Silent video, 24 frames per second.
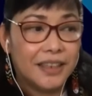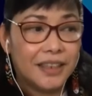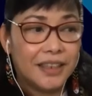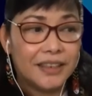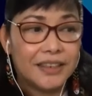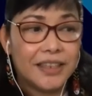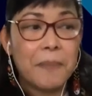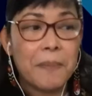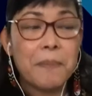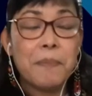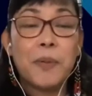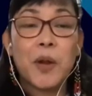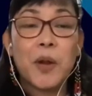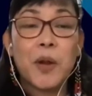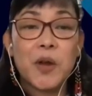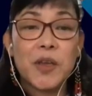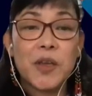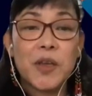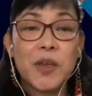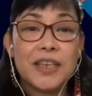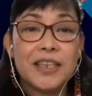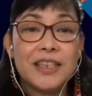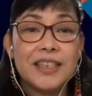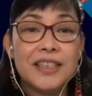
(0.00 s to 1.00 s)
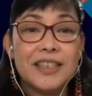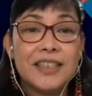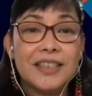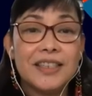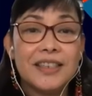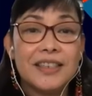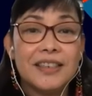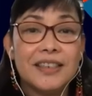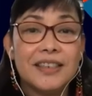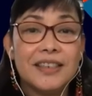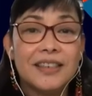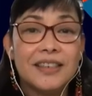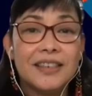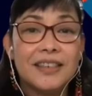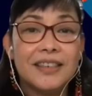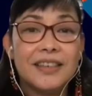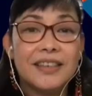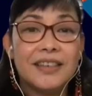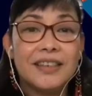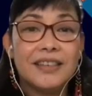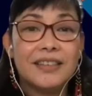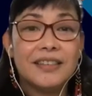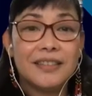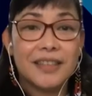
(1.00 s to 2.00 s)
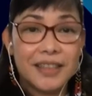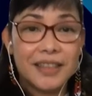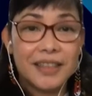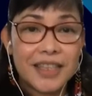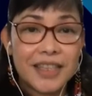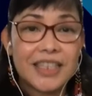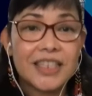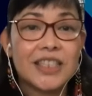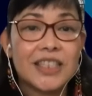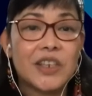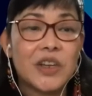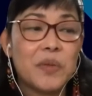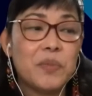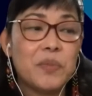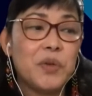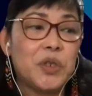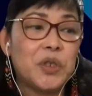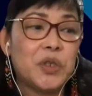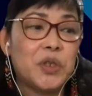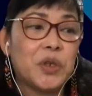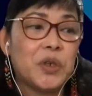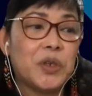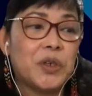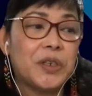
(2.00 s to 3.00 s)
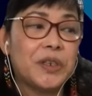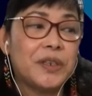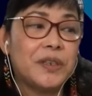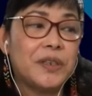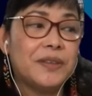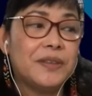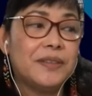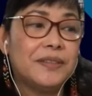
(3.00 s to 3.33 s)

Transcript: the employees, the distributor,